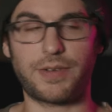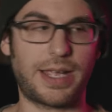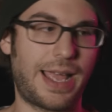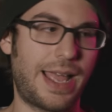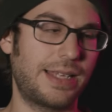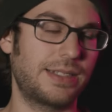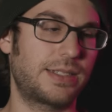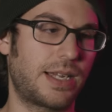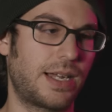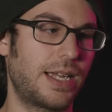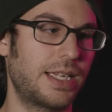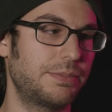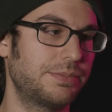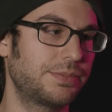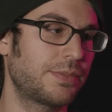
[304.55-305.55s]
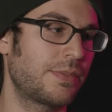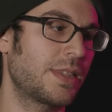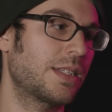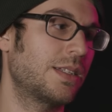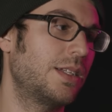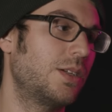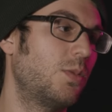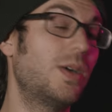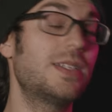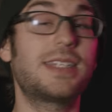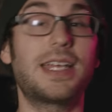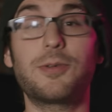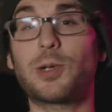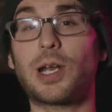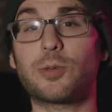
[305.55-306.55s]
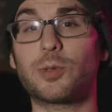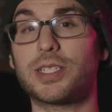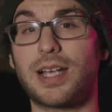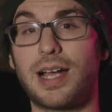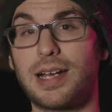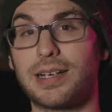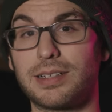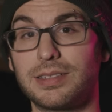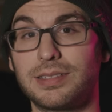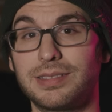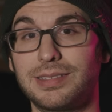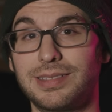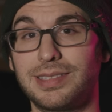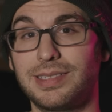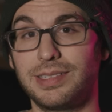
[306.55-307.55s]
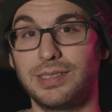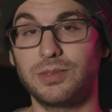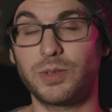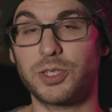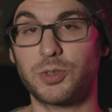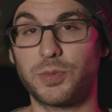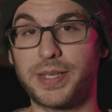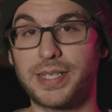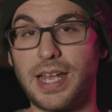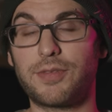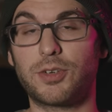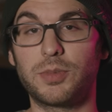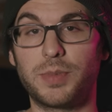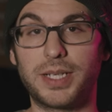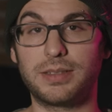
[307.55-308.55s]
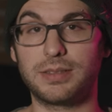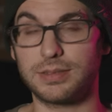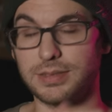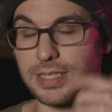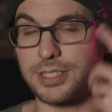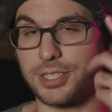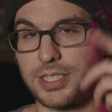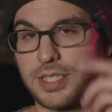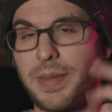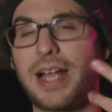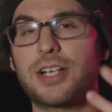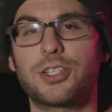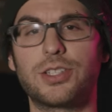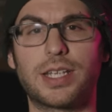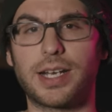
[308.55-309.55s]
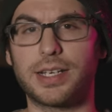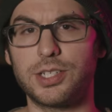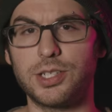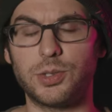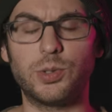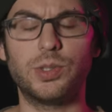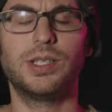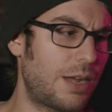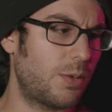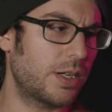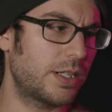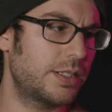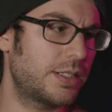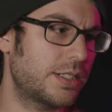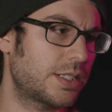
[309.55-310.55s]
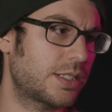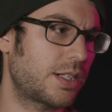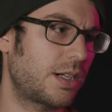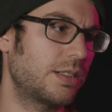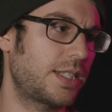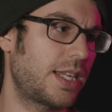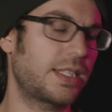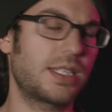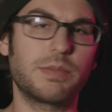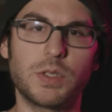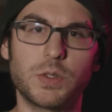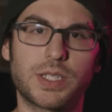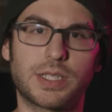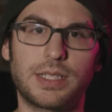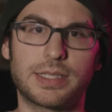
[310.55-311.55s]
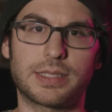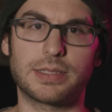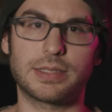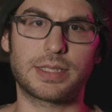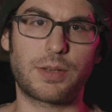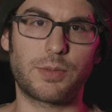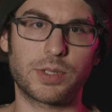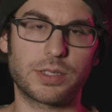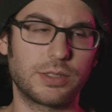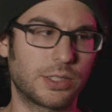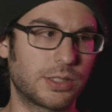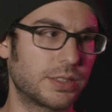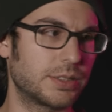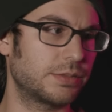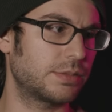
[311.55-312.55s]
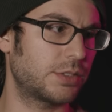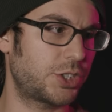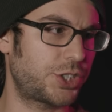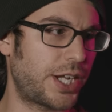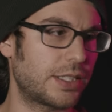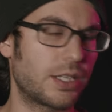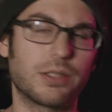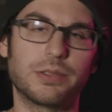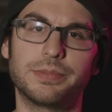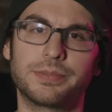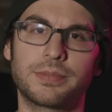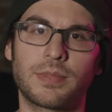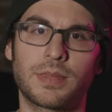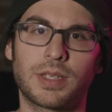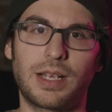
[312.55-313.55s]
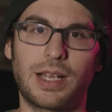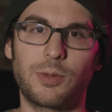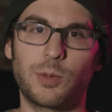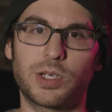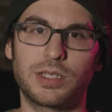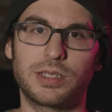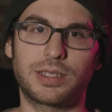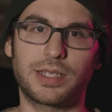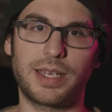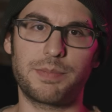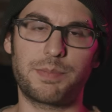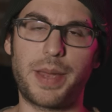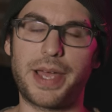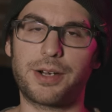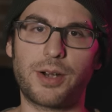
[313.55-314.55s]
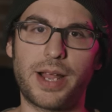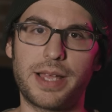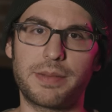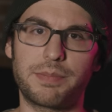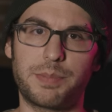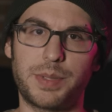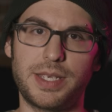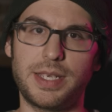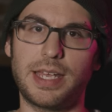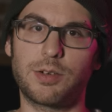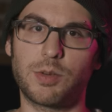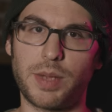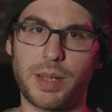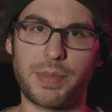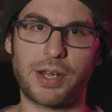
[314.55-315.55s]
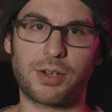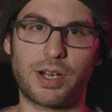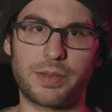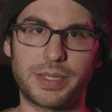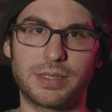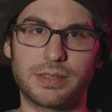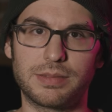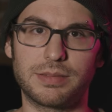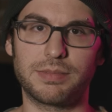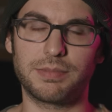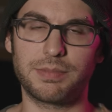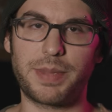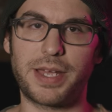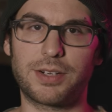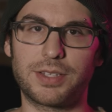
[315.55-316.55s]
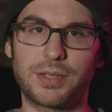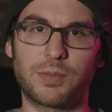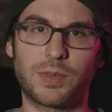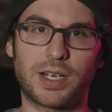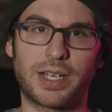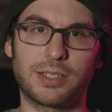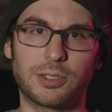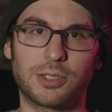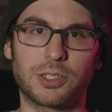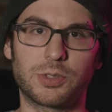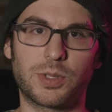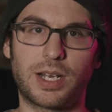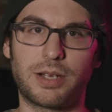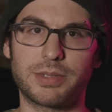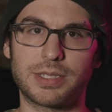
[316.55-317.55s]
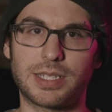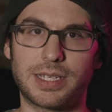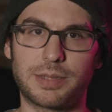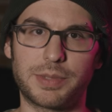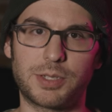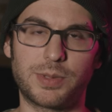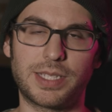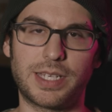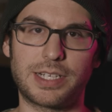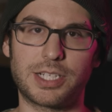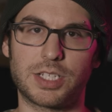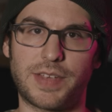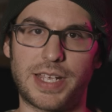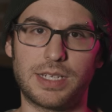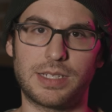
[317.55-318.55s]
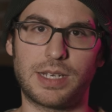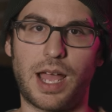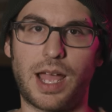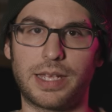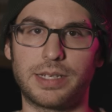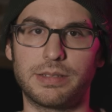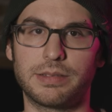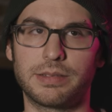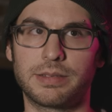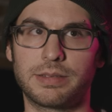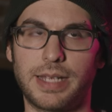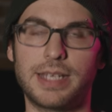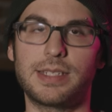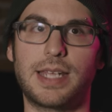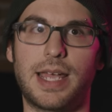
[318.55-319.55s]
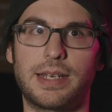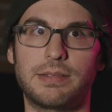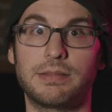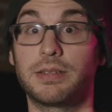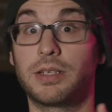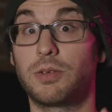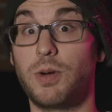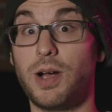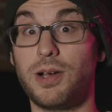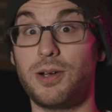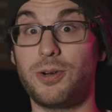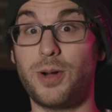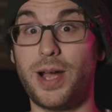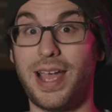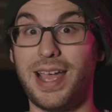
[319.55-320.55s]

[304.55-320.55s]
if I had time, one day when I retire, which will be never, but let's just imagine that I do, I want to just start taking music lessons. I want to learn cello. I want to get better at piano. By better, I mean better than what I learned when I was like between the ages of 8 and 9 and 10. Whoa,